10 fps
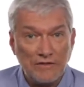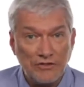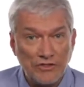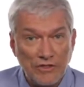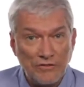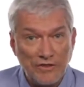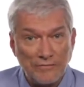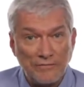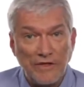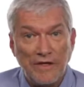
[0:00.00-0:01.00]
engineering,
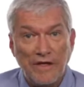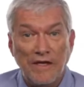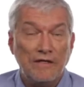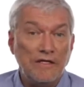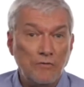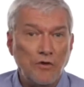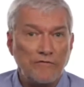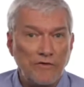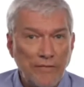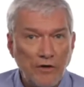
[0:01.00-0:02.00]
and he worked
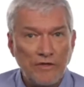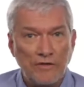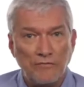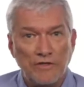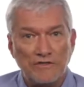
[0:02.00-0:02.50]
for Boeing at one